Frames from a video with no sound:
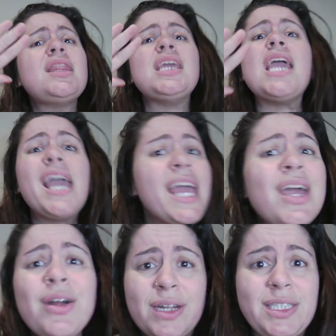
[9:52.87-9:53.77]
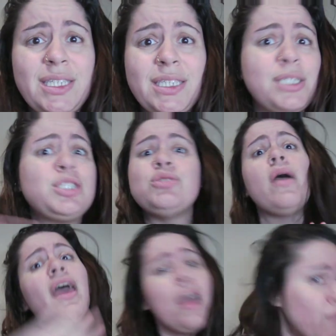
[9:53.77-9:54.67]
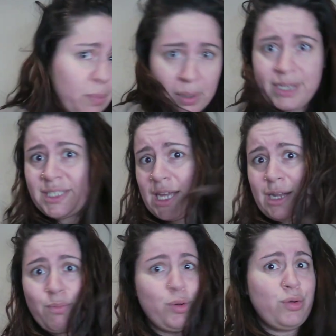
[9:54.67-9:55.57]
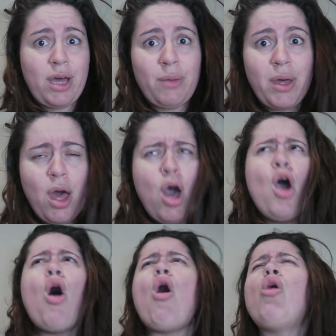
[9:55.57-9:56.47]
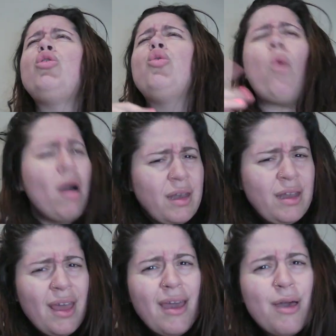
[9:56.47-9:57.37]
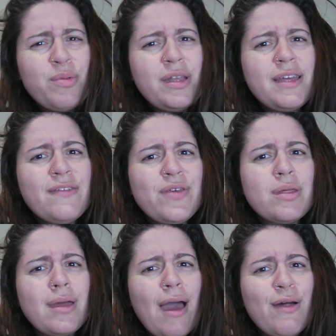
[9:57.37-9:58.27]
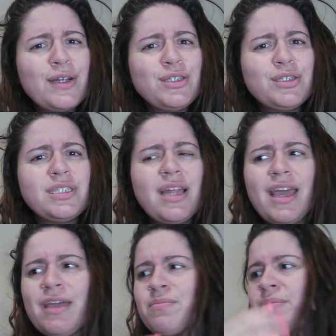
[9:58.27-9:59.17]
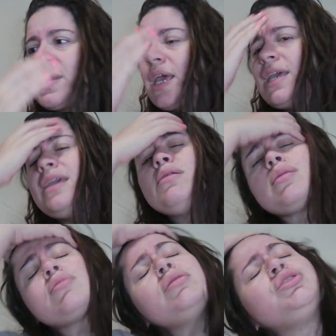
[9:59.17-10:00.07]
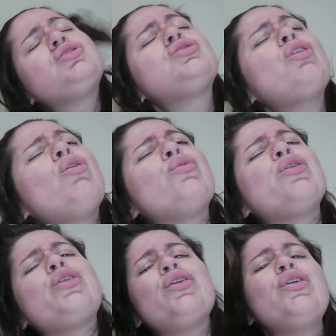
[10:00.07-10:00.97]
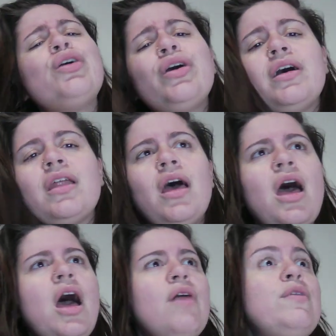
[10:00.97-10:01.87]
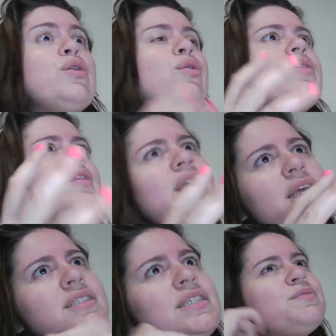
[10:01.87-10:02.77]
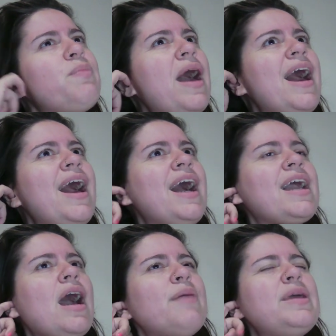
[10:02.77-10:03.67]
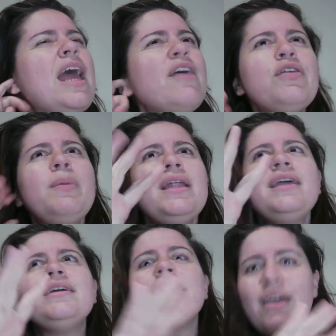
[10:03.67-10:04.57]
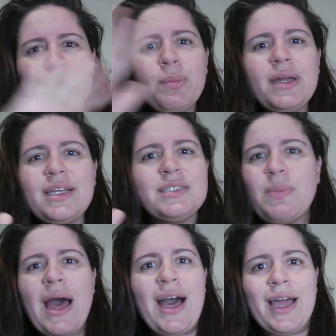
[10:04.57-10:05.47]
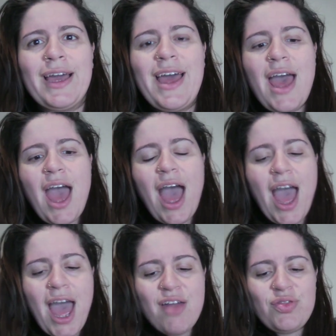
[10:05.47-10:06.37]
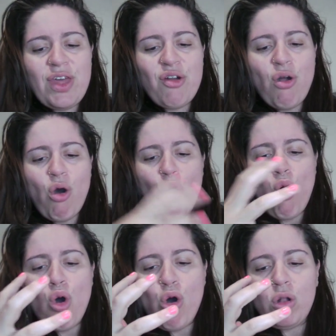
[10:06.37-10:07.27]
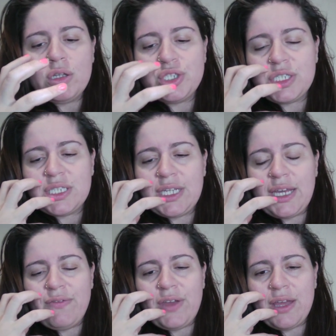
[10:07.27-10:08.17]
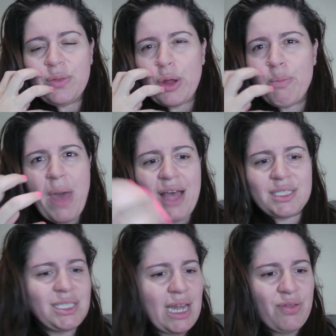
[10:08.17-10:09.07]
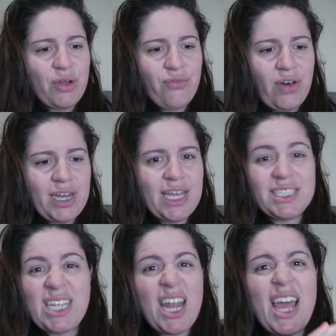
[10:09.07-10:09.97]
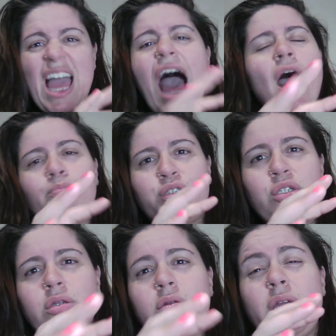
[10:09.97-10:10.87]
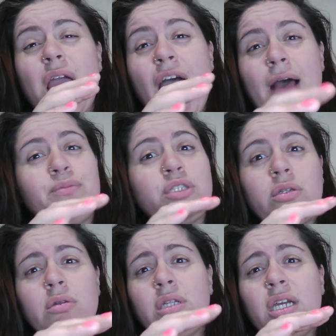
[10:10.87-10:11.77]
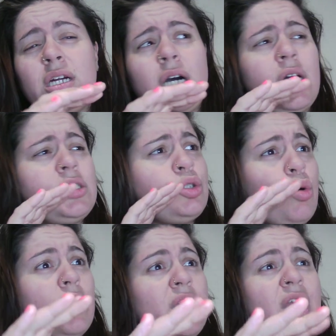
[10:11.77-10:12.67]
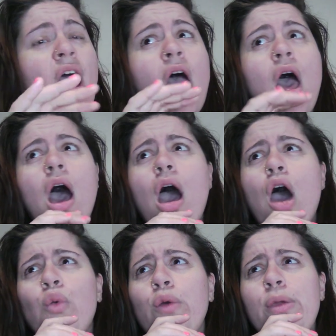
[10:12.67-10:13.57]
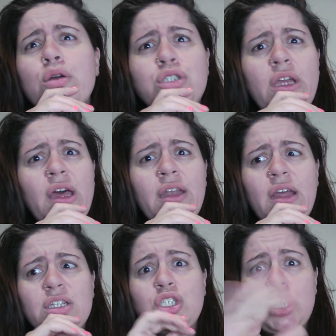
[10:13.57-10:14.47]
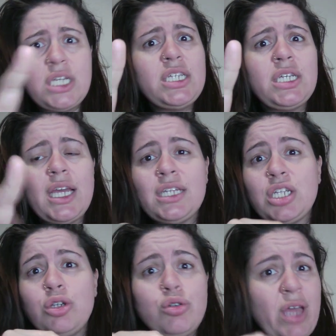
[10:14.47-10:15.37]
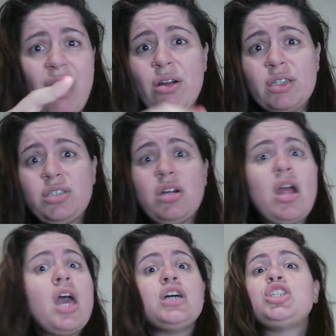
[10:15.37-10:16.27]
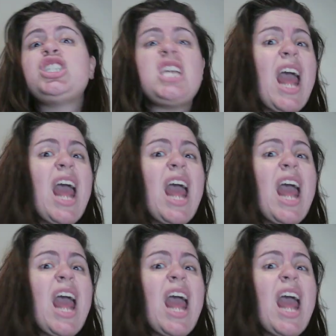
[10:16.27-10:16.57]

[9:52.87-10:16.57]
the air in season two. Everybody's getting booed up. Oluwande, I believe, is a character's name. He's just so good. Vic Ortiz back. I mean, everybody is back. And they're all just giving their best and their funniest. And I absolutely, absolutely adored it. Rubio Xian, she is a new character. She